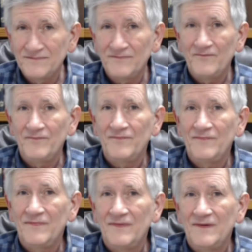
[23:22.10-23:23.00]

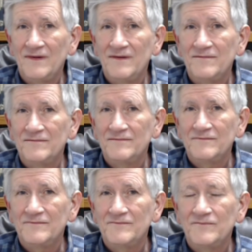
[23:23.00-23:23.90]

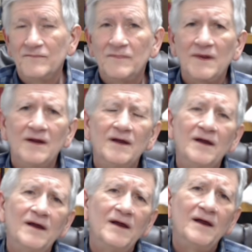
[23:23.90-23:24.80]

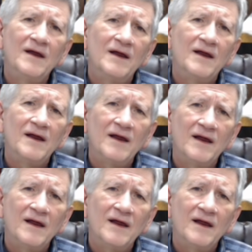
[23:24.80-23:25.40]
[no speech]